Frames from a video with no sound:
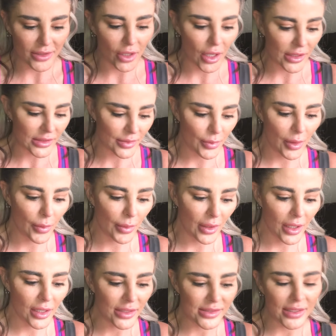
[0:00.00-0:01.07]
a lot to me
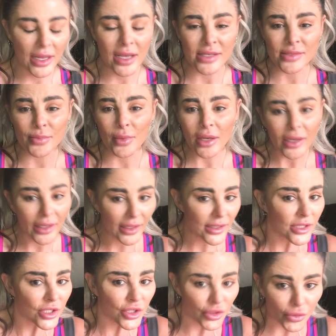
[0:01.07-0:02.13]
because it has meaning
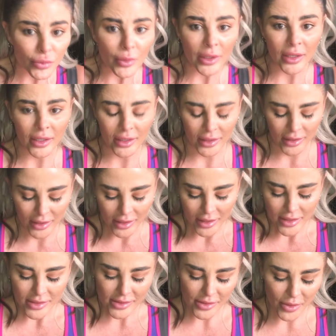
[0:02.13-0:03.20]
to me.
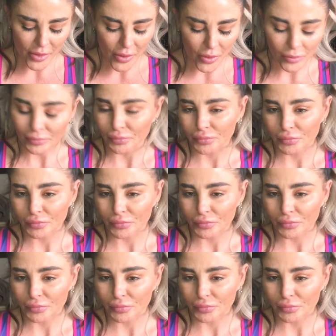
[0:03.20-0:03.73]
So